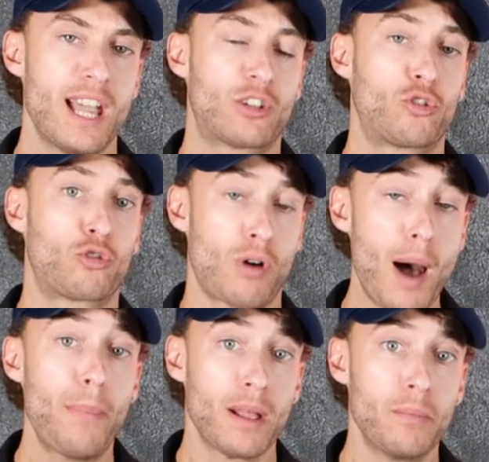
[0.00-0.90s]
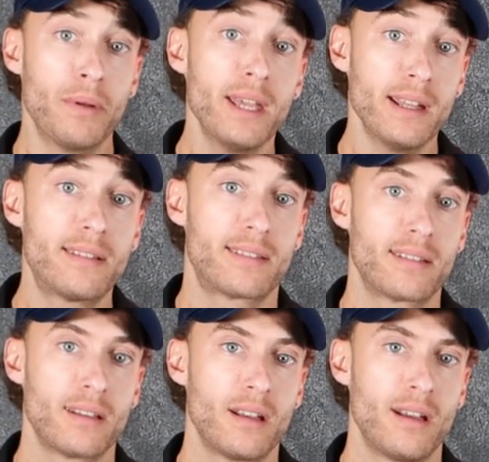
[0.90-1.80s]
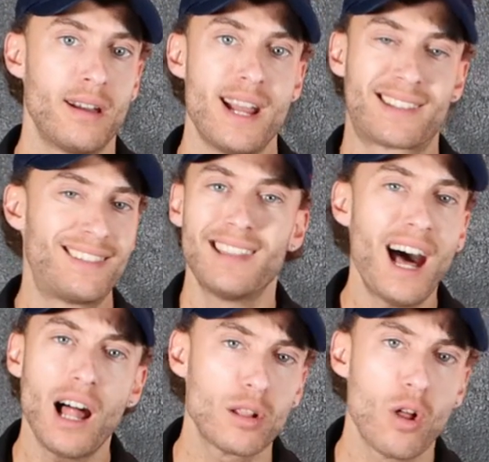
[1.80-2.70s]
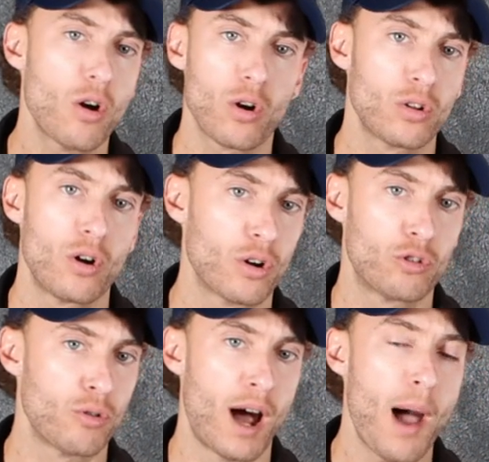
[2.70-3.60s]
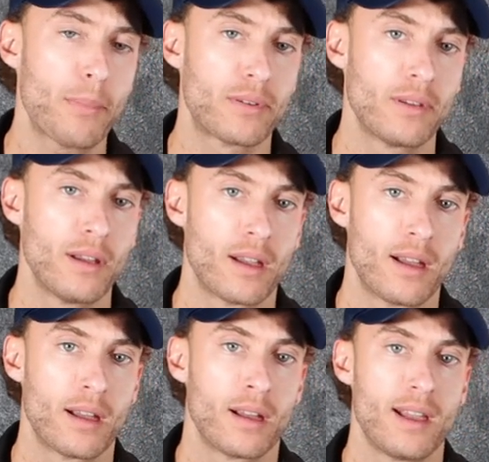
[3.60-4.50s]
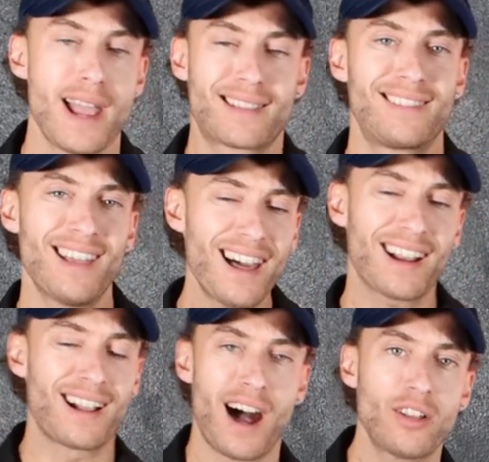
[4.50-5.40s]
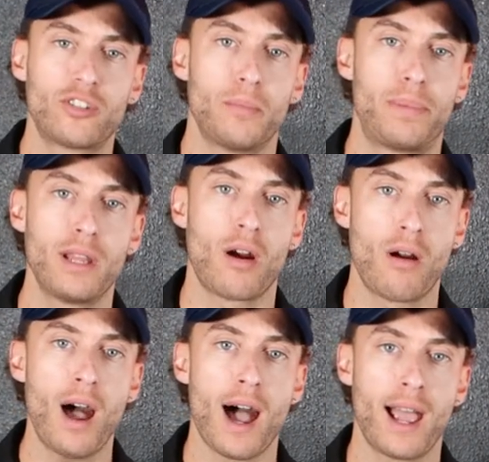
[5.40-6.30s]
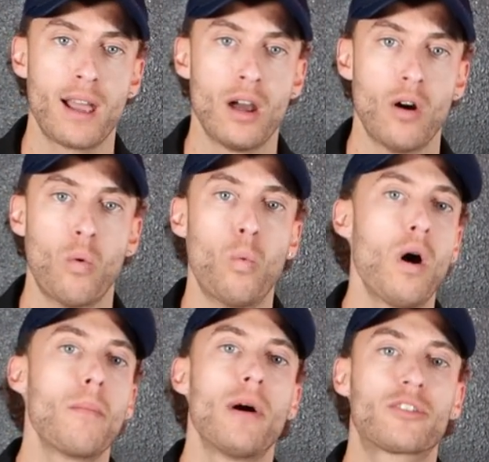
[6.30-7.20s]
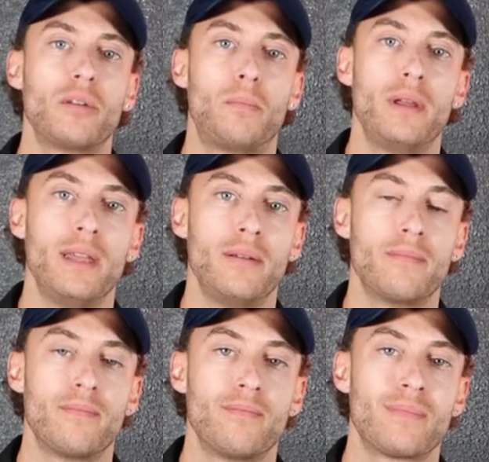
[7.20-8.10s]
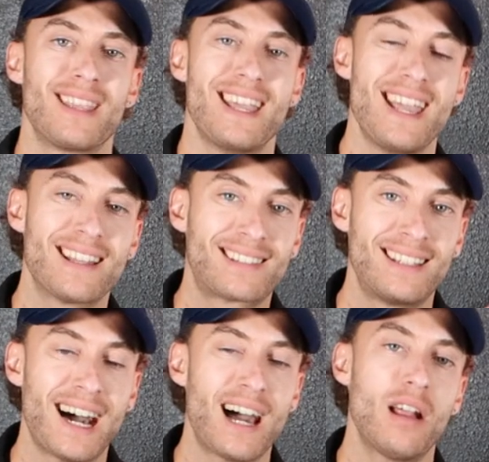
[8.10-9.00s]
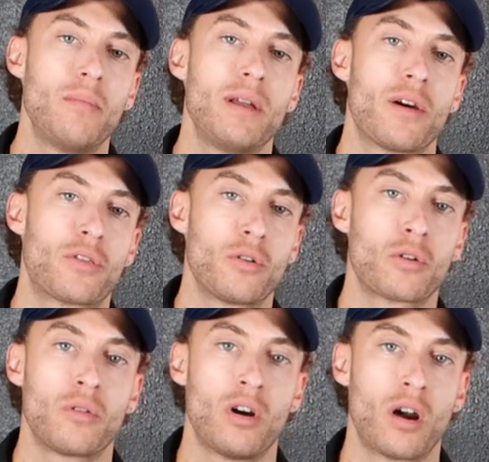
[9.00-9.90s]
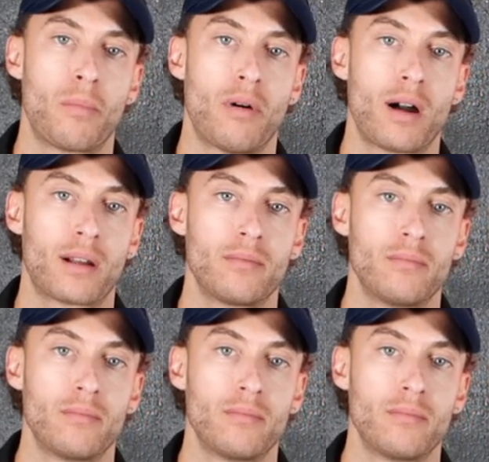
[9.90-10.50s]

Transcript: it's dropping beats, it's not longer, longer drops, it's not a constant PRI, what must it be? It's got to be a third degree heart block.